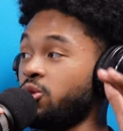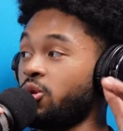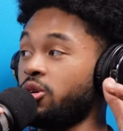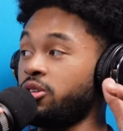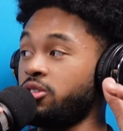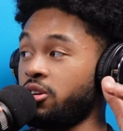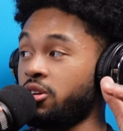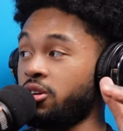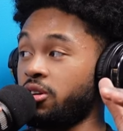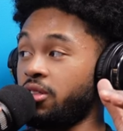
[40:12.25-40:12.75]

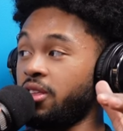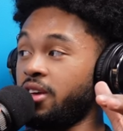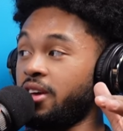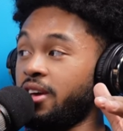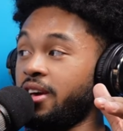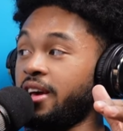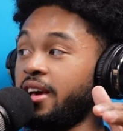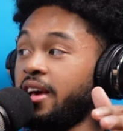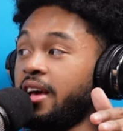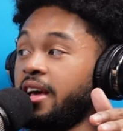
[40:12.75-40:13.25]
towards Earth.
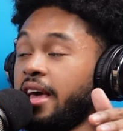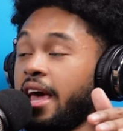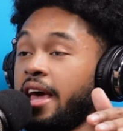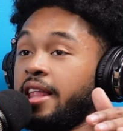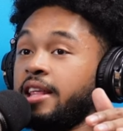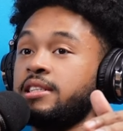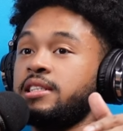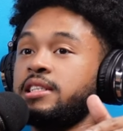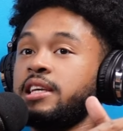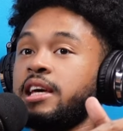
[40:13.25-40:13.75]

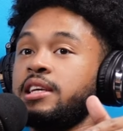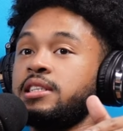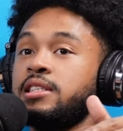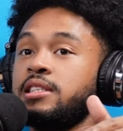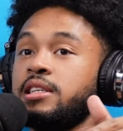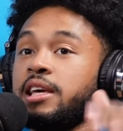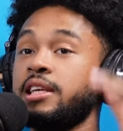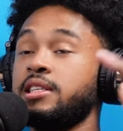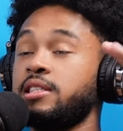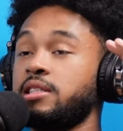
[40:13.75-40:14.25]
And it
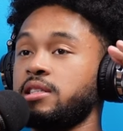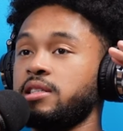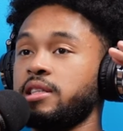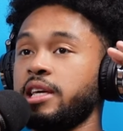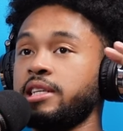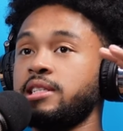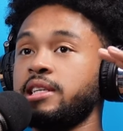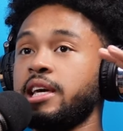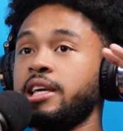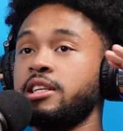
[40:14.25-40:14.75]
says it's
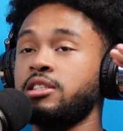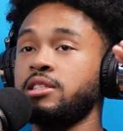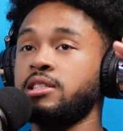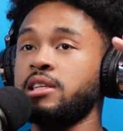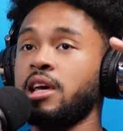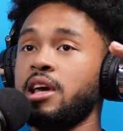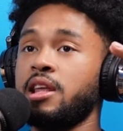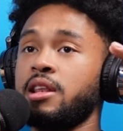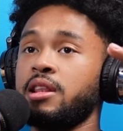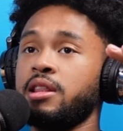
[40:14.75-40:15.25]
they say it's
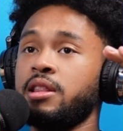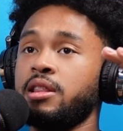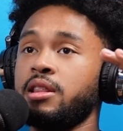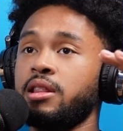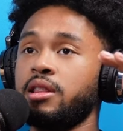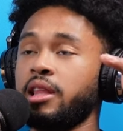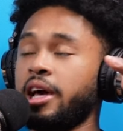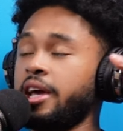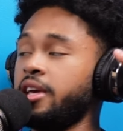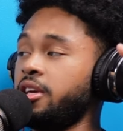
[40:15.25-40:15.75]
ten
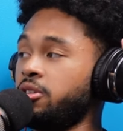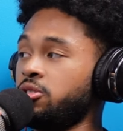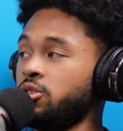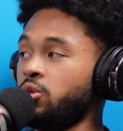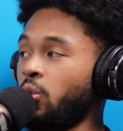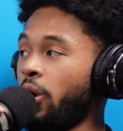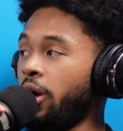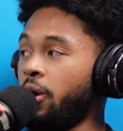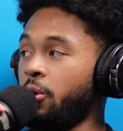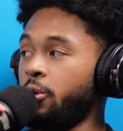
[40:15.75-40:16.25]
light years
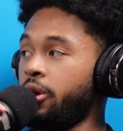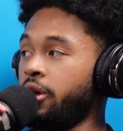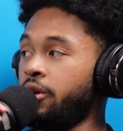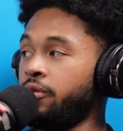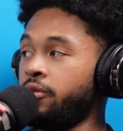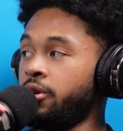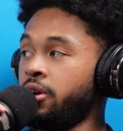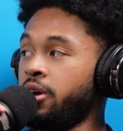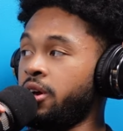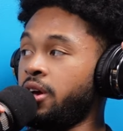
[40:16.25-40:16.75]
away or
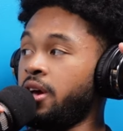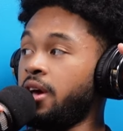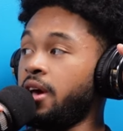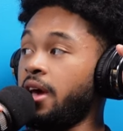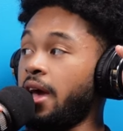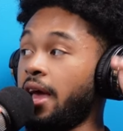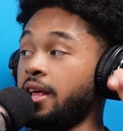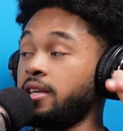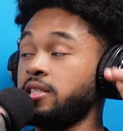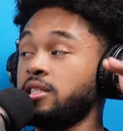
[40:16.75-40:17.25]
whatever,
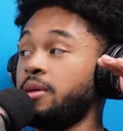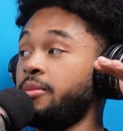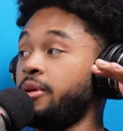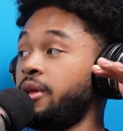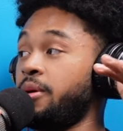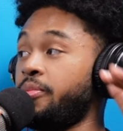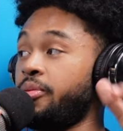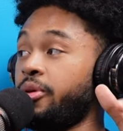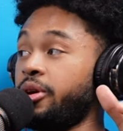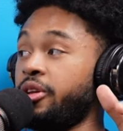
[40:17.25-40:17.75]
and it's coming
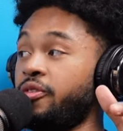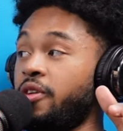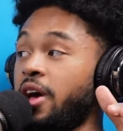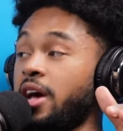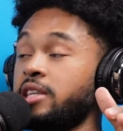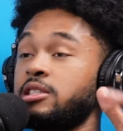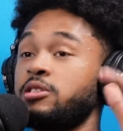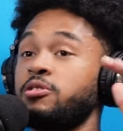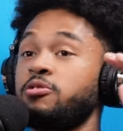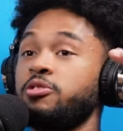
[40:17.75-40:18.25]
in pretty
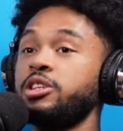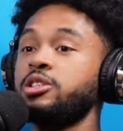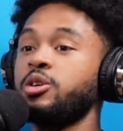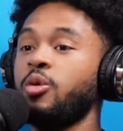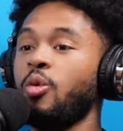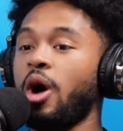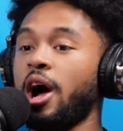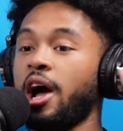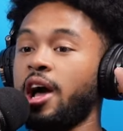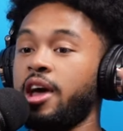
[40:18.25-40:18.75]
fast. And the
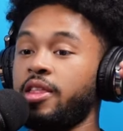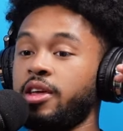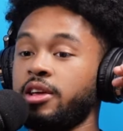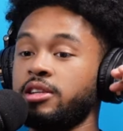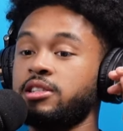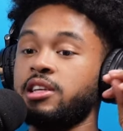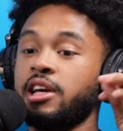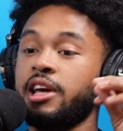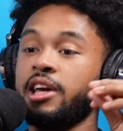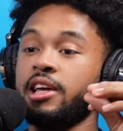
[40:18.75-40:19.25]
reason why they
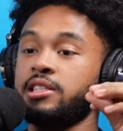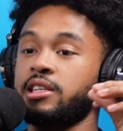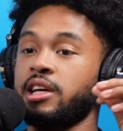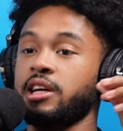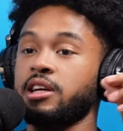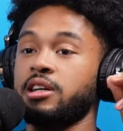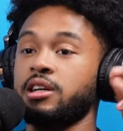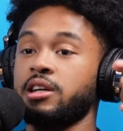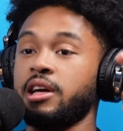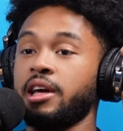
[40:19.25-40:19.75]
saying it's
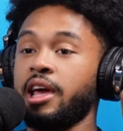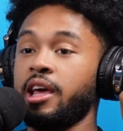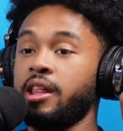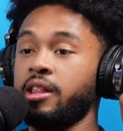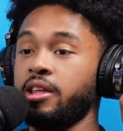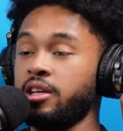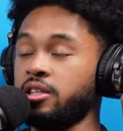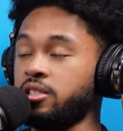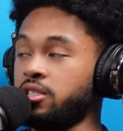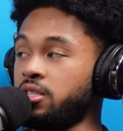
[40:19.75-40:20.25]
like a
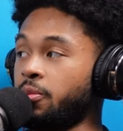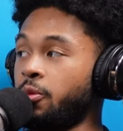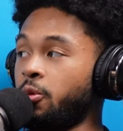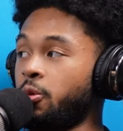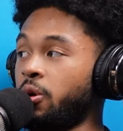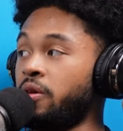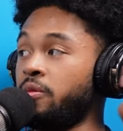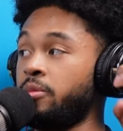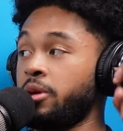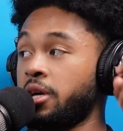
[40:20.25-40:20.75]
alien ship or
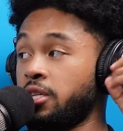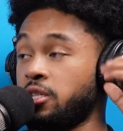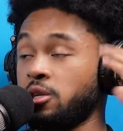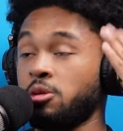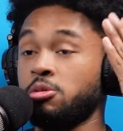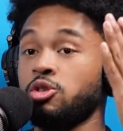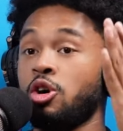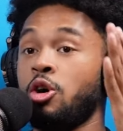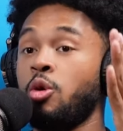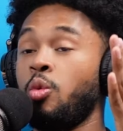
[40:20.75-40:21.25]
whatever, because it
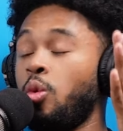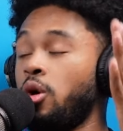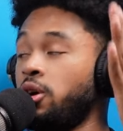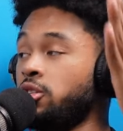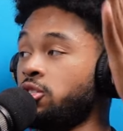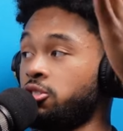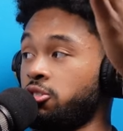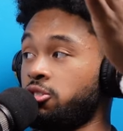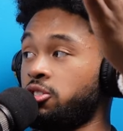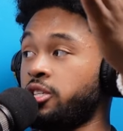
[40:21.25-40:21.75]
was on
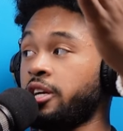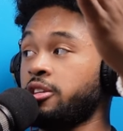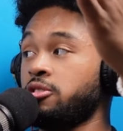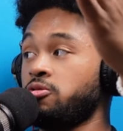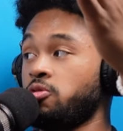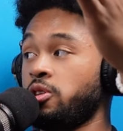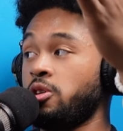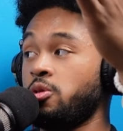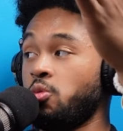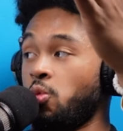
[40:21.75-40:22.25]
one
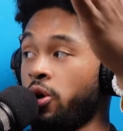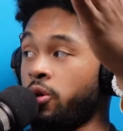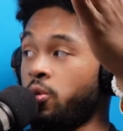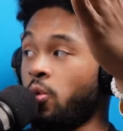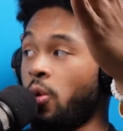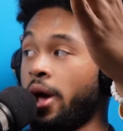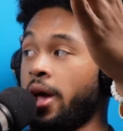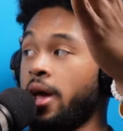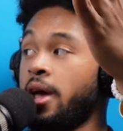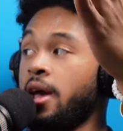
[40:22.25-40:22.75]
trajectory
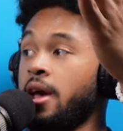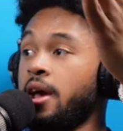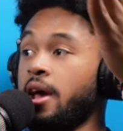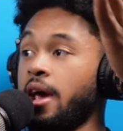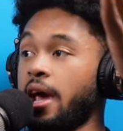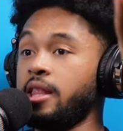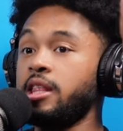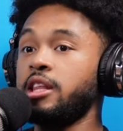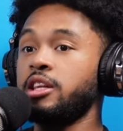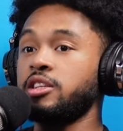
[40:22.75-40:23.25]
one way,
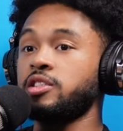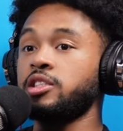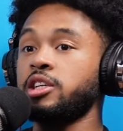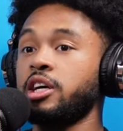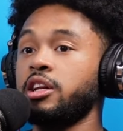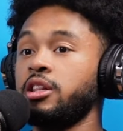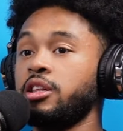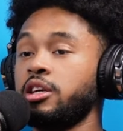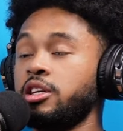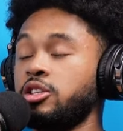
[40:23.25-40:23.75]
and then it
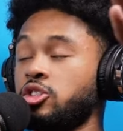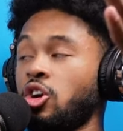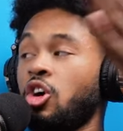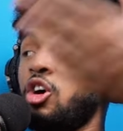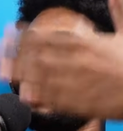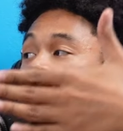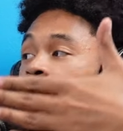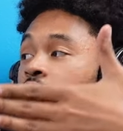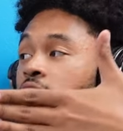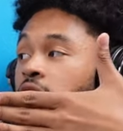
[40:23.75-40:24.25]
suddenly
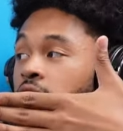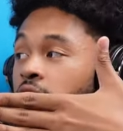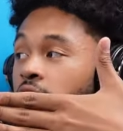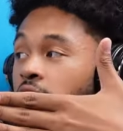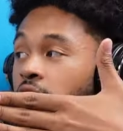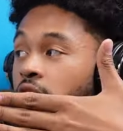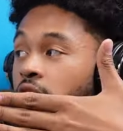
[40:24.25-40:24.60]
turned